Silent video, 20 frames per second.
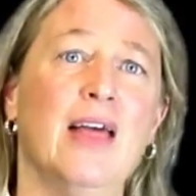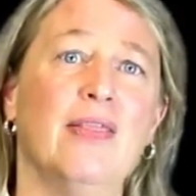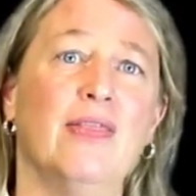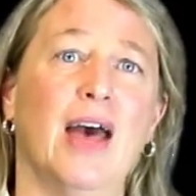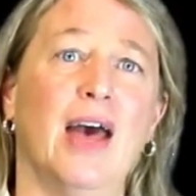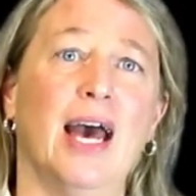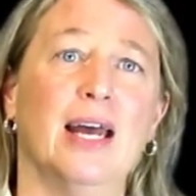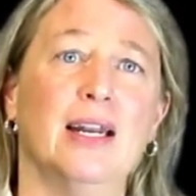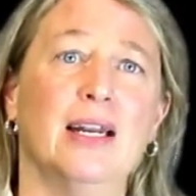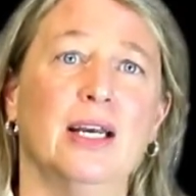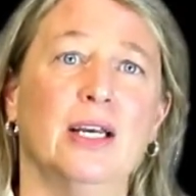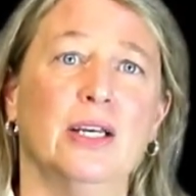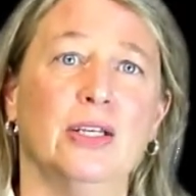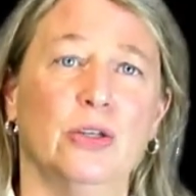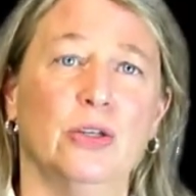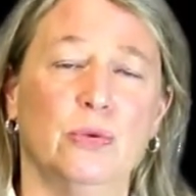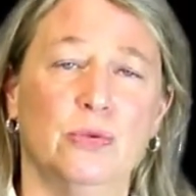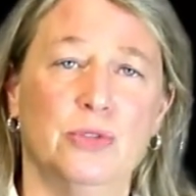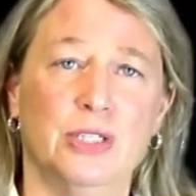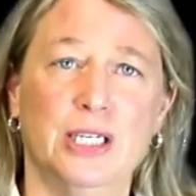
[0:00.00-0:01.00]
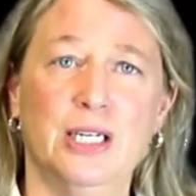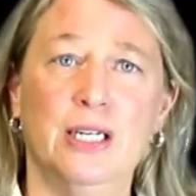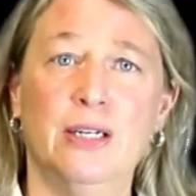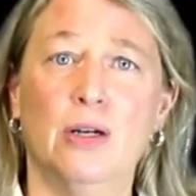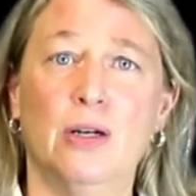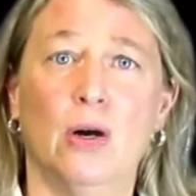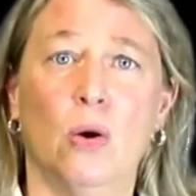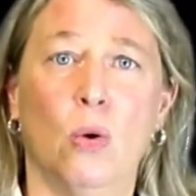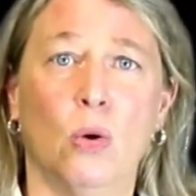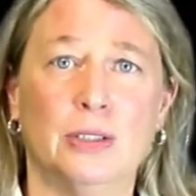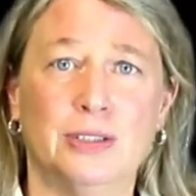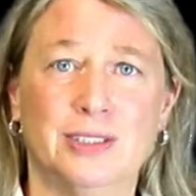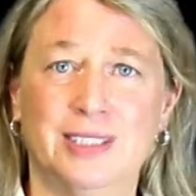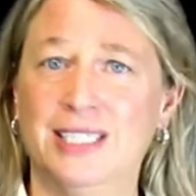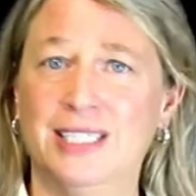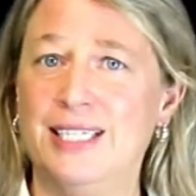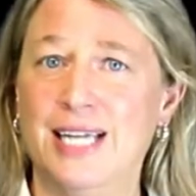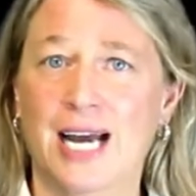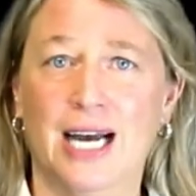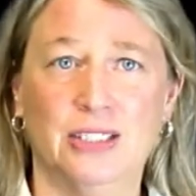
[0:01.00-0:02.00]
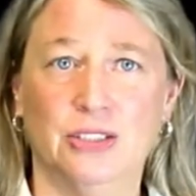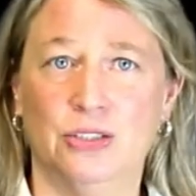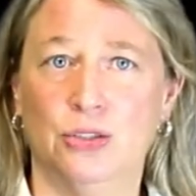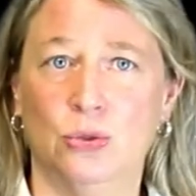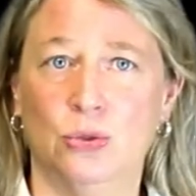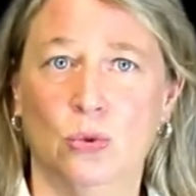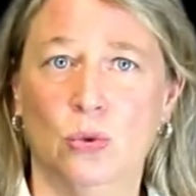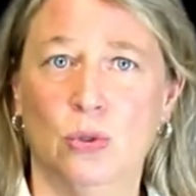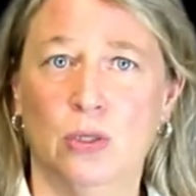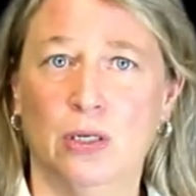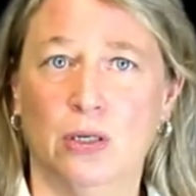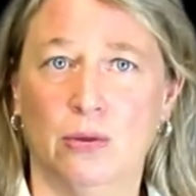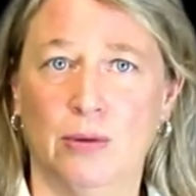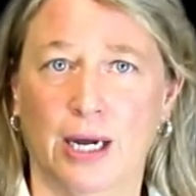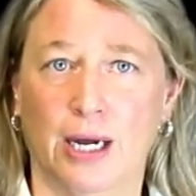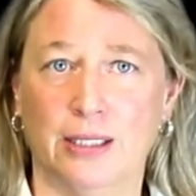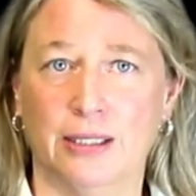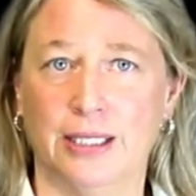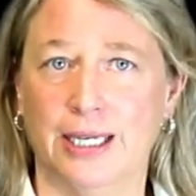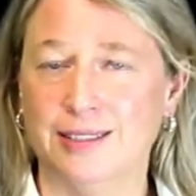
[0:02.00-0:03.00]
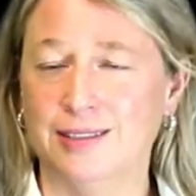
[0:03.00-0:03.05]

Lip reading: that you did or did not do correctly.